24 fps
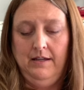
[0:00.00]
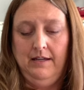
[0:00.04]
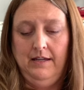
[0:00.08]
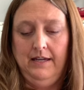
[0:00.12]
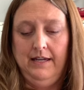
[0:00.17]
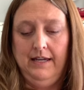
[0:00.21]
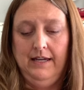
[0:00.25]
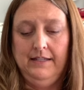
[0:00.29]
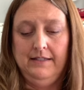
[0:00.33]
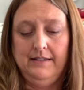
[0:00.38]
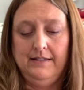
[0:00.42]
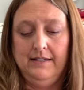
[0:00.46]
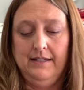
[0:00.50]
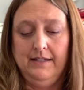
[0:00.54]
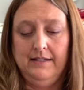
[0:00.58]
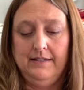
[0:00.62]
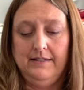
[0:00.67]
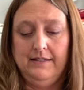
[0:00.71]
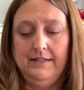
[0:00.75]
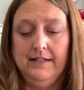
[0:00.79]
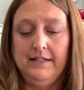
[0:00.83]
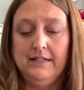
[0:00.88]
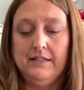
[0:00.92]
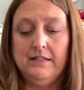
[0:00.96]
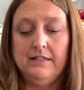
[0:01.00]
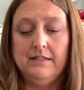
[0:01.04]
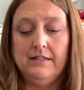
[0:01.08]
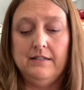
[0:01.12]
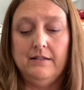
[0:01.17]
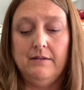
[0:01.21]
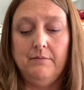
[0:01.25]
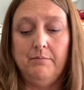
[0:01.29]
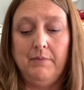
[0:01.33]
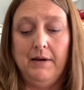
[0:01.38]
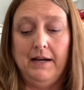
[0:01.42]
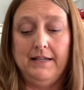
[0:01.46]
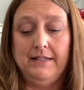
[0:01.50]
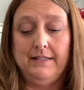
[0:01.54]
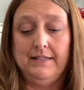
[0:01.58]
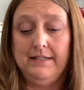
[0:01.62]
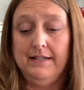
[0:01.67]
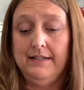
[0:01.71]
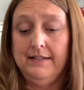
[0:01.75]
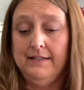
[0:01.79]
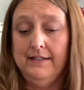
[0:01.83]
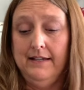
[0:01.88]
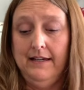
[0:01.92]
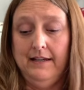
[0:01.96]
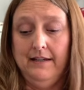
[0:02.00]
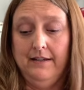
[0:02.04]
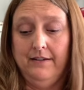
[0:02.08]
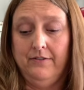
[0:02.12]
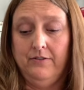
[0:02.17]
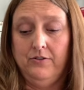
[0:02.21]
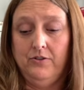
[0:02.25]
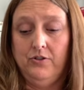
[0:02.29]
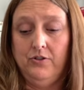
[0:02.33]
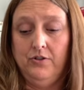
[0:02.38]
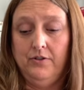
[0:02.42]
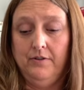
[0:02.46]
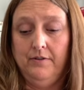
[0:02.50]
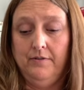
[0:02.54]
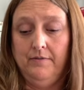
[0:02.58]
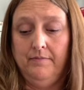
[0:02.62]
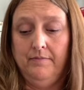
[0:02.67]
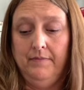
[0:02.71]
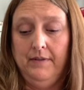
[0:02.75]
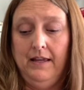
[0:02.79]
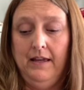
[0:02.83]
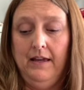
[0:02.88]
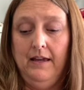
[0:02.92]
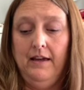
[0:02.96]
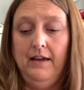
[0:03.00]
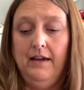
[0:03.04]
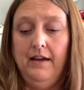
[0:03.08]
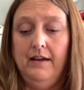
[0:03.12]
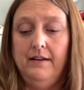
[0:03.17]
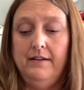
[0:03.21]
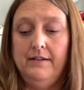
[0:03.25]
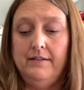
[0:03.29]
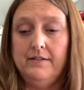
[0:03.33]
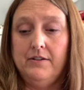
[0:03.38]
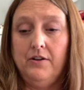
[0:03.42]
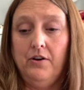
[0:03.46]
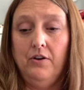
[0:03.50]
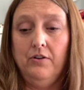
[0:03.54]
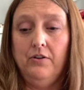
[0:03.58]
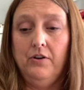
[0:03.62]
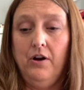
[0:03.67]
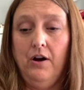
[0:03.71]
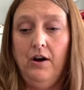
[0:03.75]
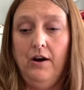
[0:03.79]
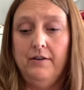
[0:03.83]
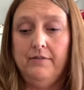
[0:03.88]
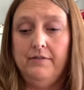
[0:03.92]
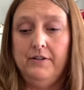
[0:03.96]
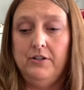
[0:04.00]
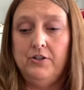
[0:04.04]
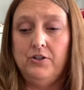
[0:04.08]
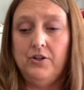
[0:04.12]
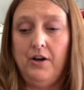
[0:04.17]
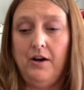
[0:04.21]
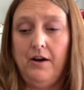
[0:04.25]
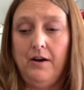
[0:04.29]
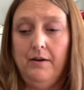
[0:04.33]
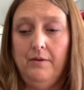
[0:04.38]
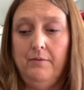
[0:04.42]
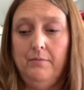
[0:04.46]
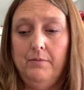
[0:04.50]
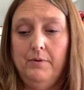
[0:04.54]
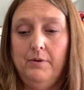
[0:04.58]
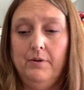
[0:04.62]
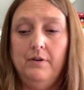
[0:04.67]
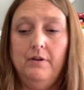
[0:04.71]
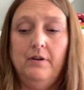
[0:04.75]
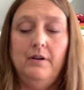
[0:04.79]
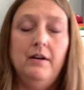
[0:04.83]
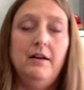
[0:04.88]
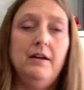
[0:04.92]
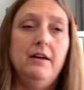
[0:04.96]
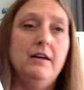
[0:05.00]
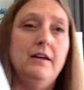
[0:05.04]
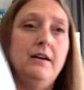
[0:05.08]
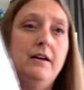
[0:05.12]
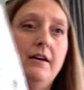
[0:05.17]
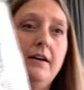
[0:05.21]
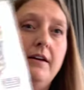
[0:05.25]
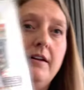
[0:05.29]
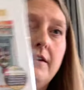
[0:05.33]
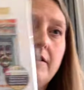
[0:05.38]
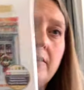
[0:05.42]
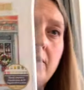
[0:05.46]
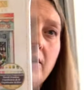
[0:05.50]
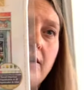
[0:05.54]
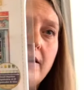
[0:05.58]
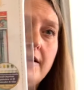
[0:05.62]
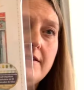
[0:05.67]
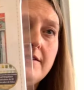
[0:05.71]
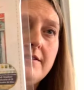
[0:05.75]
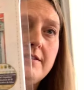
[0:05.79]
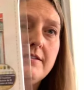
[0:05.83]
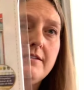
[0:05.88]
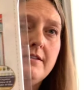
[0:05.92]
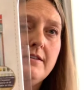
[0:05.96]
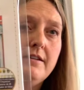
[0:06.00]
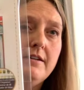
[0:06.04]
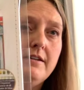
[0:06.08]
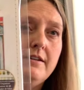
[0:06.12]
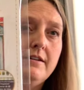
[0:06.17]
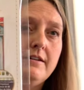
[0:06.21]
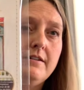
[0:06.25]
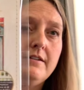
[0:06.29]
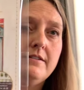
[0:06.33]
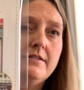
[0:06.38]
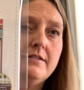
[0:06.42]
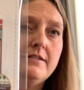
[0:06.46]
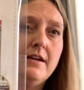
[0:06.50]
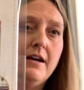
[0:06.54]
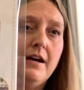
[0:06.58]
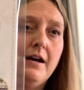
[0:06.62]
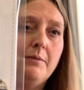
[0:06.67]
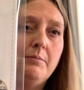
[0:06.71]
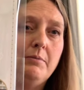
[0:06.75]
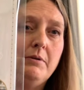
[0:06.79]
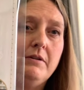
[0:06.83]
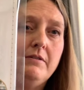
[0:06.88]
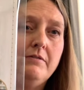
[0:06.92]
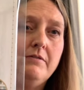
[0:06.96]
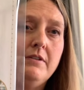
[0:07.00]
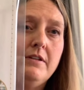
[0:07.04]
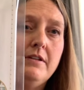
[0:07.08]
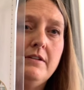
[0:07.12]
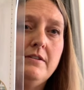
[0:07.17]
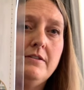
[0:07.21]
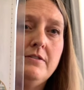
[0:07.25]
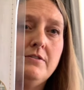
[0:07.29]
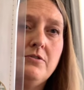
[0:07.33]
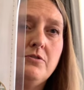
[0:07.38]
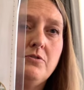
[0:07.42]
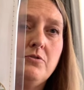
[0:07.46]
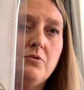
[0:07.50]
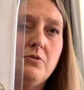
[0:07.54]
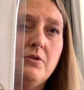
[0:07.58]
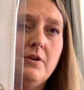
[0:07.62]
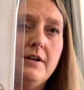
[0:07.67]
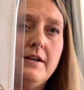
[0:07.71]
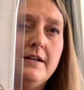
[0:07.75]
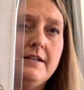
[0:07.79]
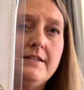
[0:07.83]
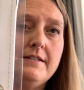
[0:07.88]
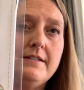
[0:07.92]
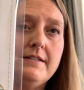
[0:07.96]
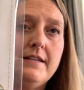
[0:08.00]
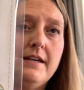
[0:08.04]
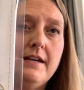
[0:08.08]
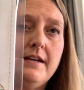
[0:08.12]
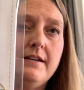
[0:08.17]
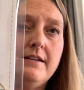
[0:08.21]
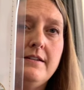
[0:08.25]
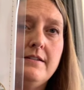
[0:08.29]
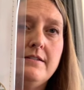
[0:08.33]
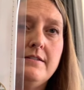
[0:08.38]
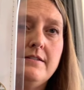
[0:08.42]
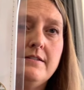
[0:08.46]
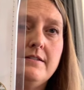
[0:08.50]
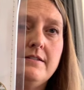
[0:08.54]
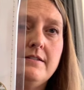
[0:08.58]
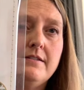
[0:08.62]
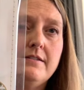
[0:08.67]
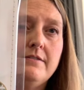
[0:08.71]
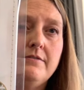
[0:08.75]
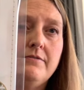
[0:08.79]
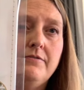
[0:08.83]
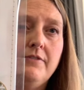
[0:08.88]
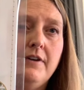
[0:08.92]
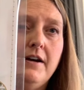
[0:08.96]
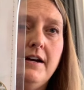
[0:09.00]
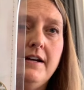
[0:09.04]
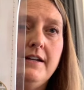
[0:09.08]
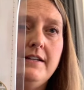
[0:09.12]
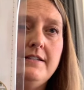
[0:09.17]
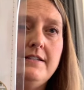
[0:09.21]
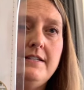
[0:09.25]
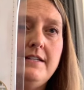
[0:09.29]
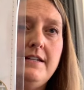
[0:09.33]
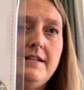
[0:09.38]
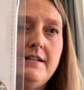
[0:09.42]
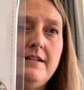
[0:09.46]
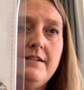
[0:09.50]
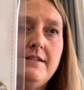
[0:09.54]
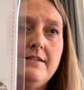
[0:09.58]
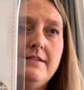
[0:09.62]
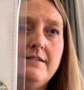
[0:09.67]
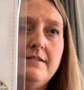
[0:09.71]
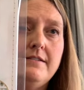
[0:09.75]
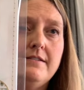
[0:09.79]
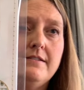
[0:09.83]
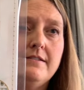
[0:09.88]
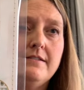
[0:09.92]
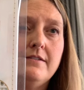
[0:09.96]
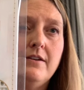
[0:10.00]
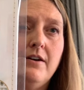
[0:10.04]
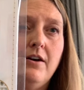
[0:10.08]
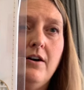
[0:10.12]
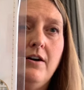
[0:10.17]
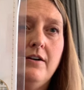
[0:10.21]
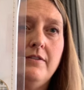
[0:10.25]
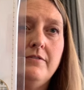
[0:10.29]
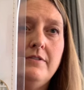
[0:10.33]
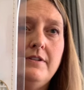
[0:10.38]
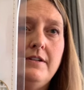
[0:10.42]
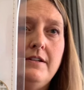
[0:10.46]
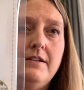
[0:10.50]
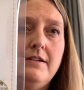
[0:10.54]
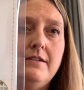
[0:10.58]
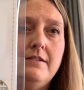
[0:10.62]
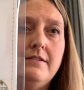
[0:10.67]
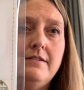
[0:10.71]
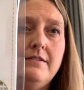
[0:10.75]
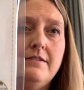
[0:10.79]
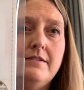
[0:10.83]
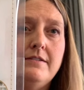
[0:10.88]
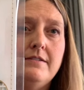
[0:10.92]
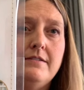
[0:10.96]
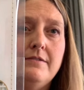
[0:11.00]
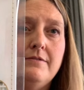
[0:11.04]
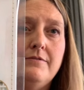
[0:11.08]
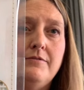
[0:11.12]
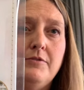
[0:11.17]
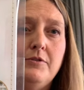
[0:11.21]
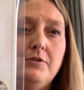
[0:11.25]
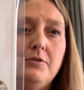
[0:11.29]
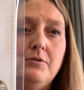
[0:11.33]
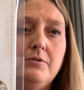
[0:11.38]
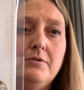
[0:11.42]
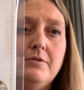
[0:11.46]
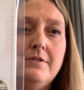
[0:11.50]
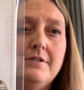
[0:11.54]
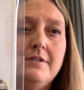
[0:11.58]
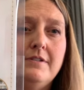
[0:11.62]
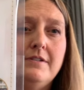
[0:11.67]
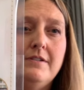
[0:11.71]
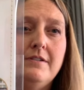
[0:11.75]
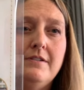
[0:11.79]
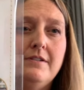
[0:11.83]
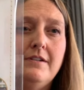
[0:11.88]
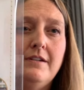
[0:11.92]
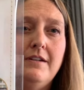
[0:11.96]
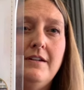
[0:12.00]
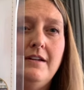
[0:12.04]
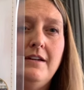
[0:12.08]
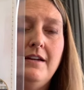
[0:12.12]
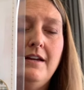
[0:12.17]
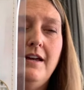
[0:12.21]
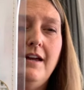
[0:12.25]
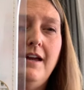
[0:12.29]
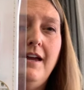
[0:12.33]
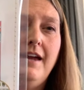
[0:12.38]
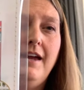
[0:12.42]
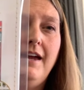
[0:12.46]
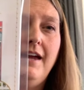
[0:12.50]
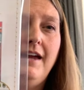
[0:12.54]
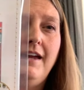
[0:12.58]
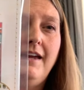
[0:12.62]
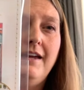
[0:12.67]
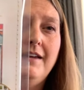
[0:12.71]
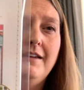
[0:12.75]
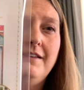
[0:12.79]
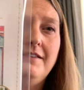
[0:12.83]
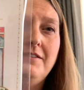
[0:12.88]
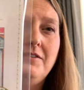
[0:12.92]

it's a 6 by 6 inch, and it's called Coffee Shop. And across the top of the store it says fine teas, coffees, foods. And